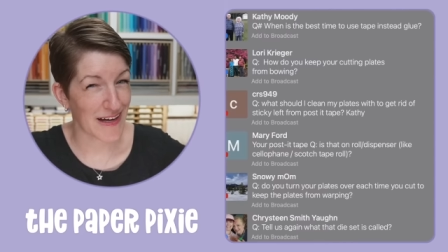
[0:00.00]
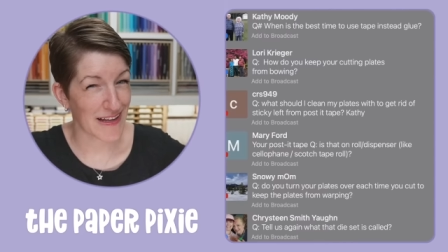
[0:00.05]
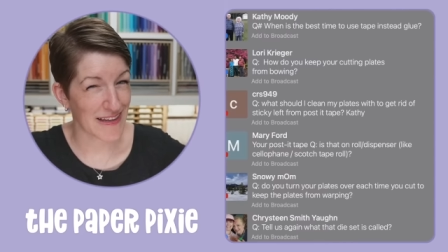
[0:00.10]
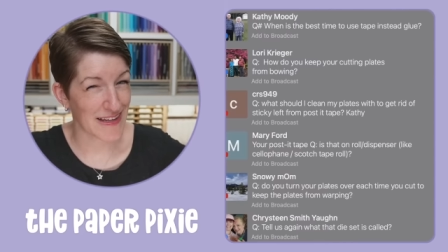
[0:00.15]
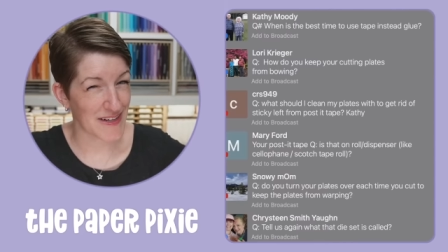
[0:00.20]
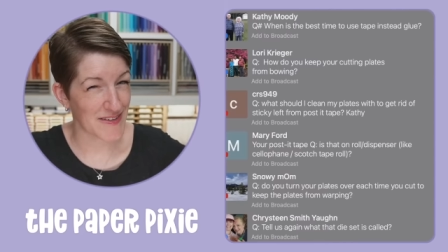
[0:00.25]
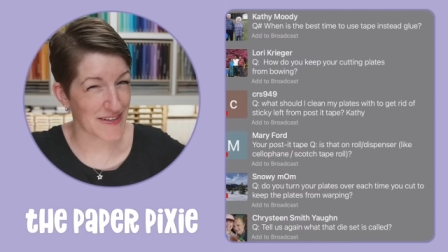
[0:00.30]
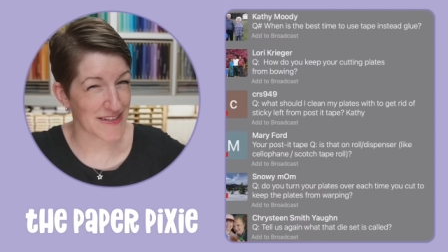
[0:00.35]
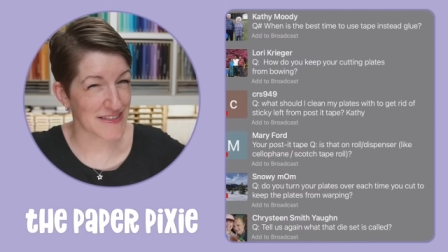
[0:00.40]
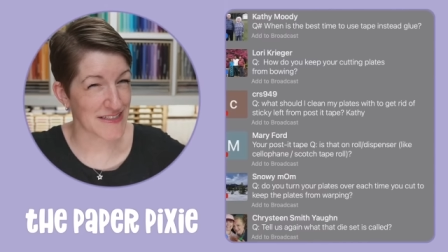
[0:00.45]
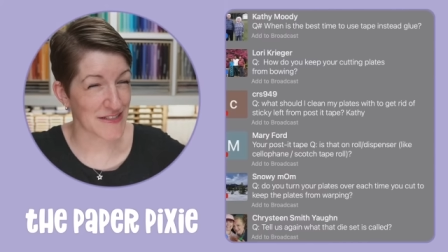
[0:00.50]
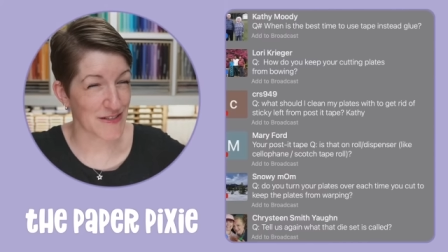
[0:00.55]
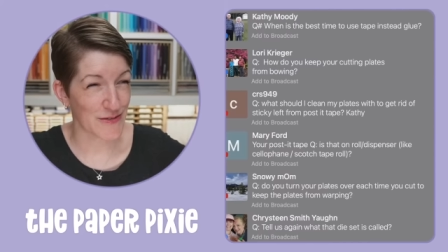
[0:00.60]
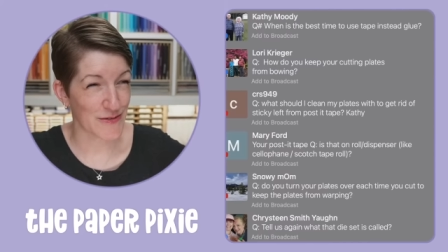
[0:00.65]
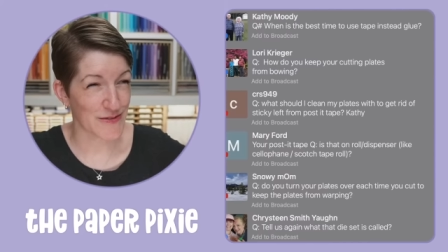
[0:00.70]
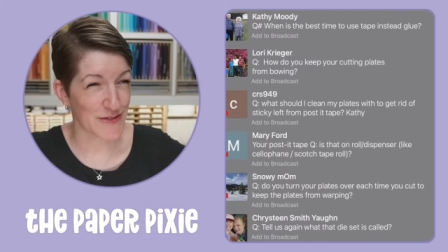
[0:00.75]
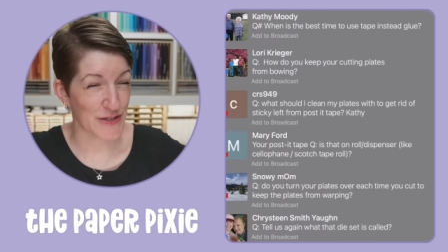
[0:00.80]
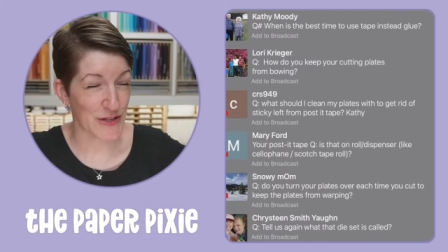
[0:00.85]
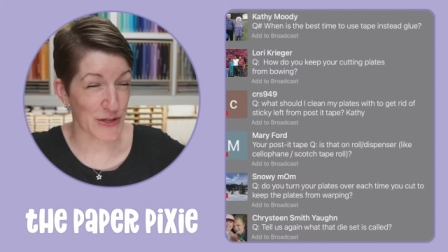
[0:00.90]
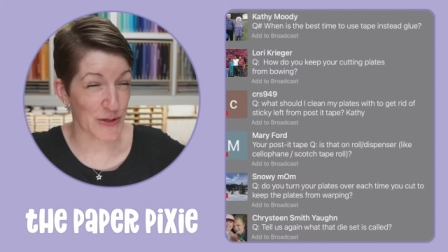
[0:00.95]
I love to
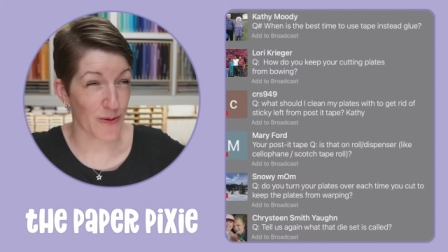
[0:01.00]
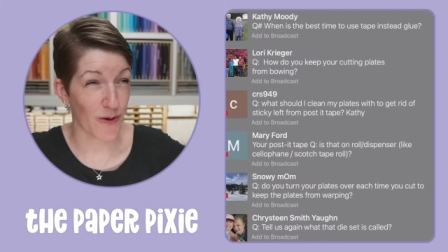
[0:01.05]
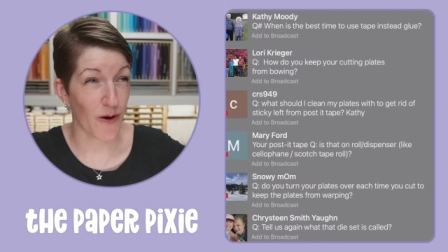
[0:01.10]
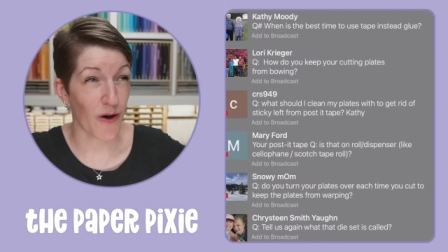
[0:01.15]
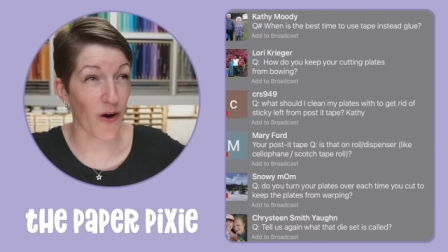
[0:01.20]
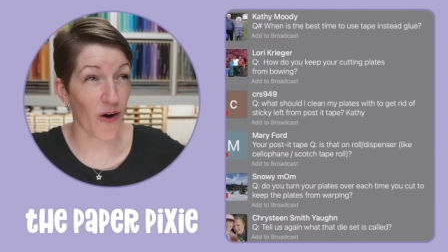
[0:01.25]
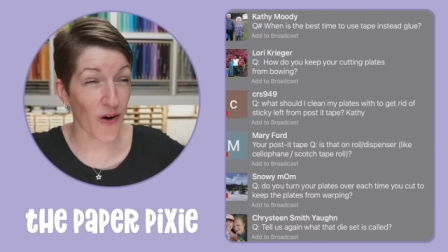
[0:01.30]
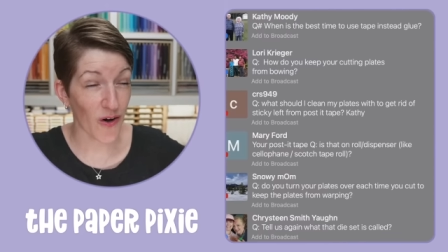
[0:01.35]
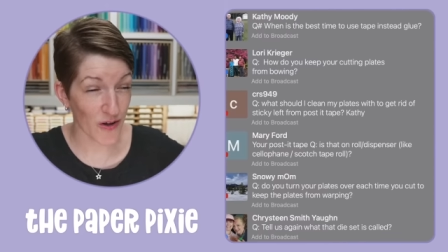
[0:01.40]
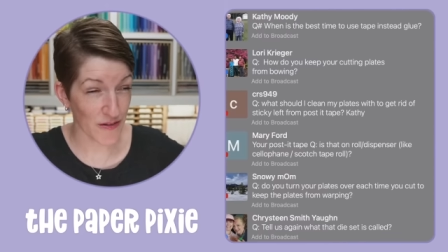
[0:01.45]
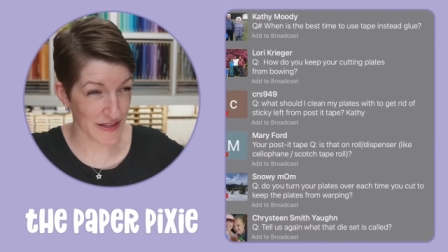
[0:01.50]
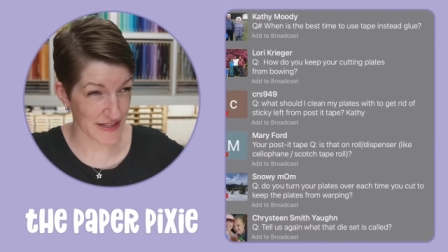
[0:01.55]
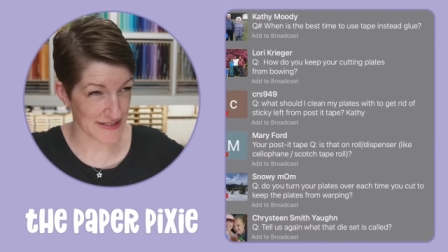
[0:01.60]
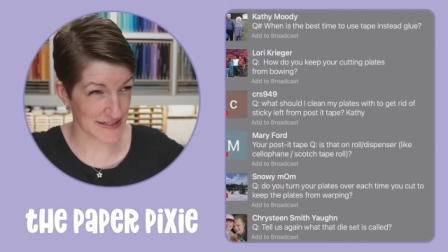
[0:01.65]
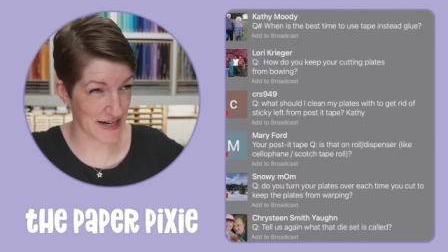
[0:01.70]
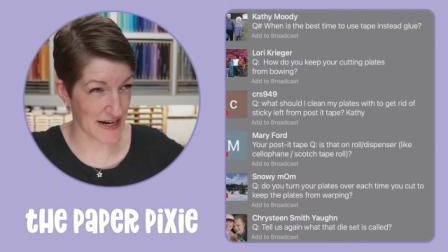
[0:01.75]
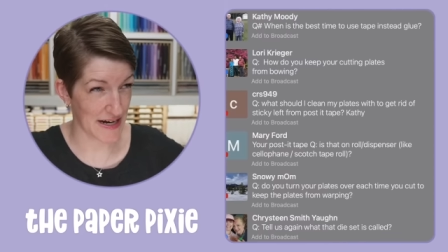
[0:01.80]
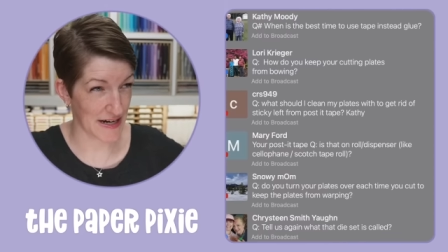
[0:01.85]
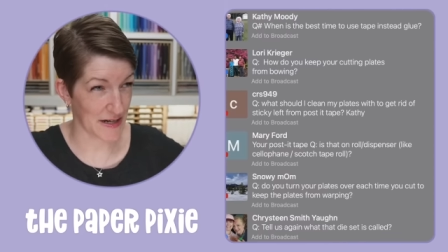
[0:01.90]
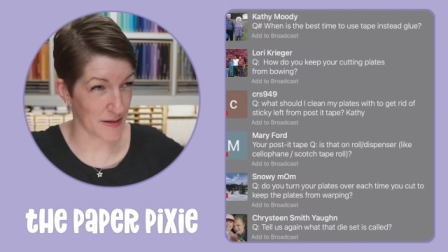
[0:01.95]
use glue all the
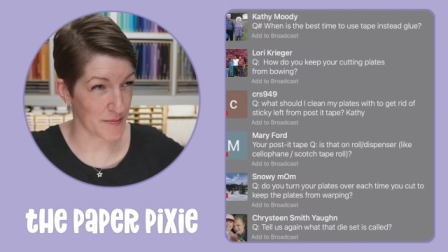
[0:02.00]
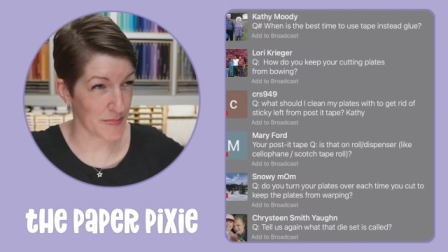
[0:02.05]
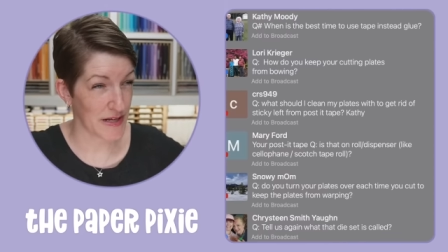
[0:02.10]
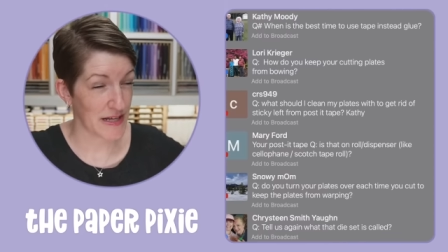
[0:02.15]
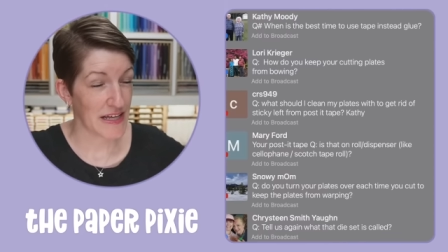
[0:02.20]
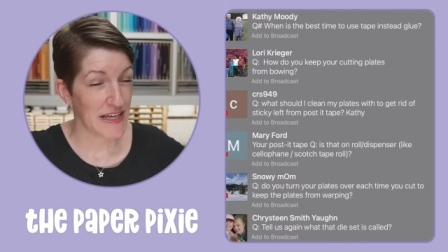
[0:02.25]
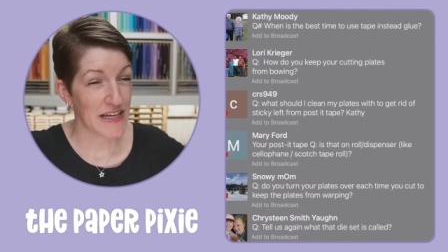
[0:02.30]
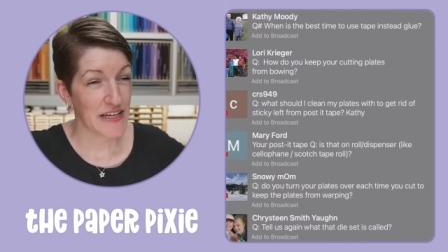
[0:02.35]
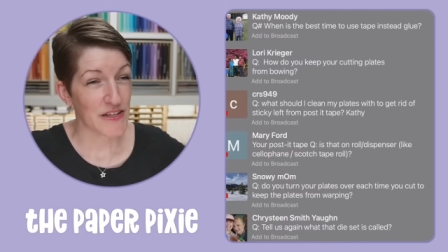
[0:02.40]
time.